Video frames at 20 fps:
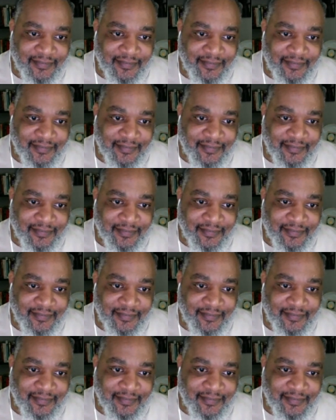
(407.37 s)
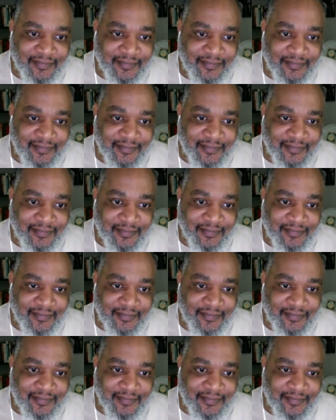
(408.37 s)

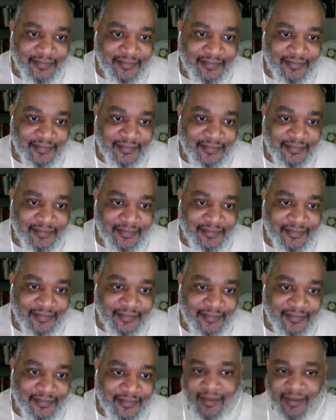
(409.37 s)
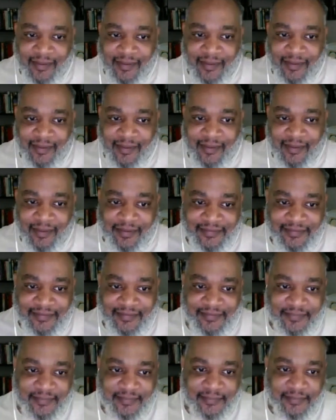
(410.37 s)

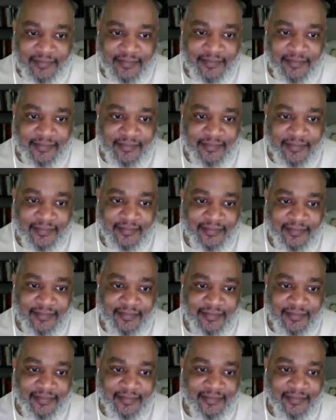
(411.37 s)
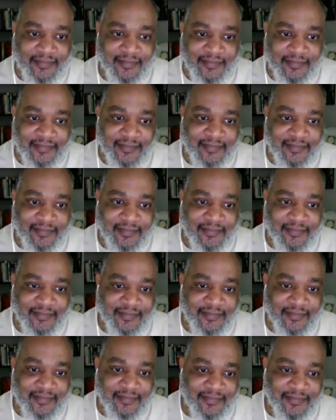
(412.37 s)

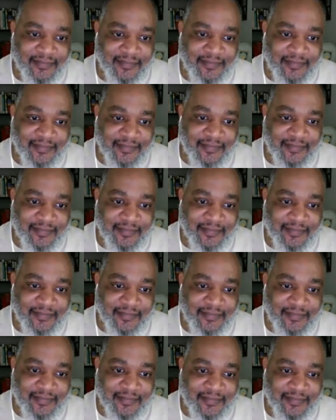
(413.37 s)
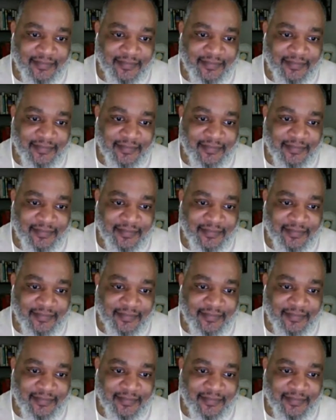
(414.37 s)
[no speech]